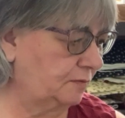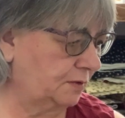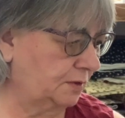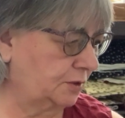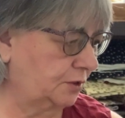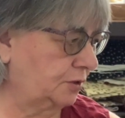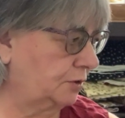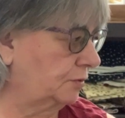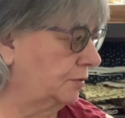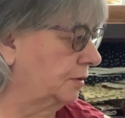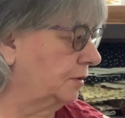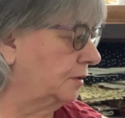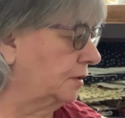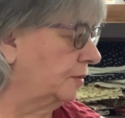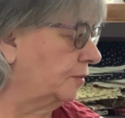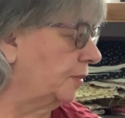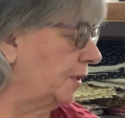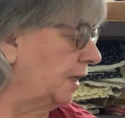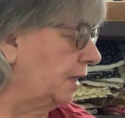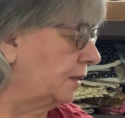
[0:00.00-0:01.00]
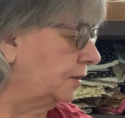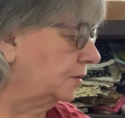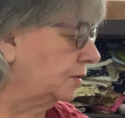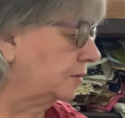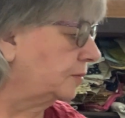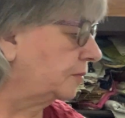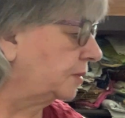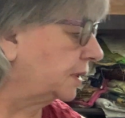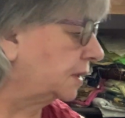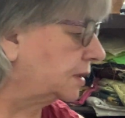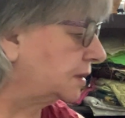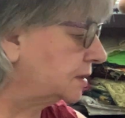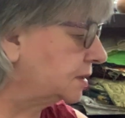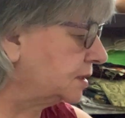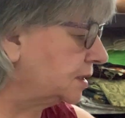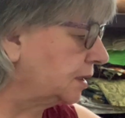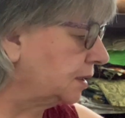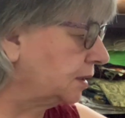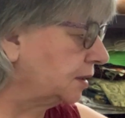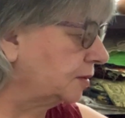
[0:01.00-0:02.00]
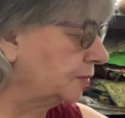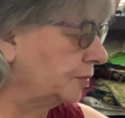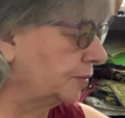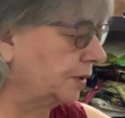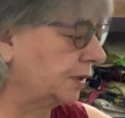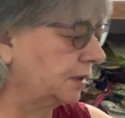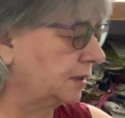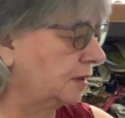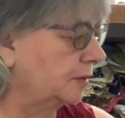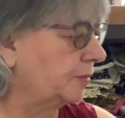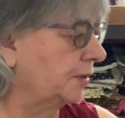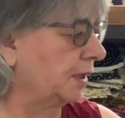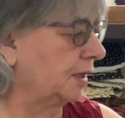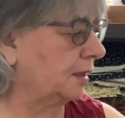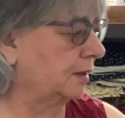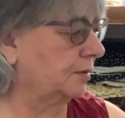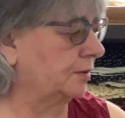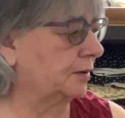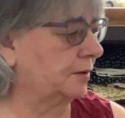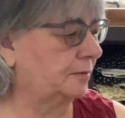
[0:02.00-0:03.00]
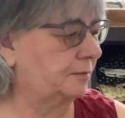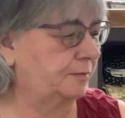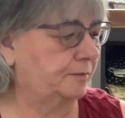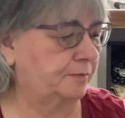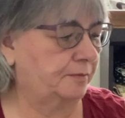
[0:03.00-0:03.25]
show you the pattern because I didn't bring the pattern.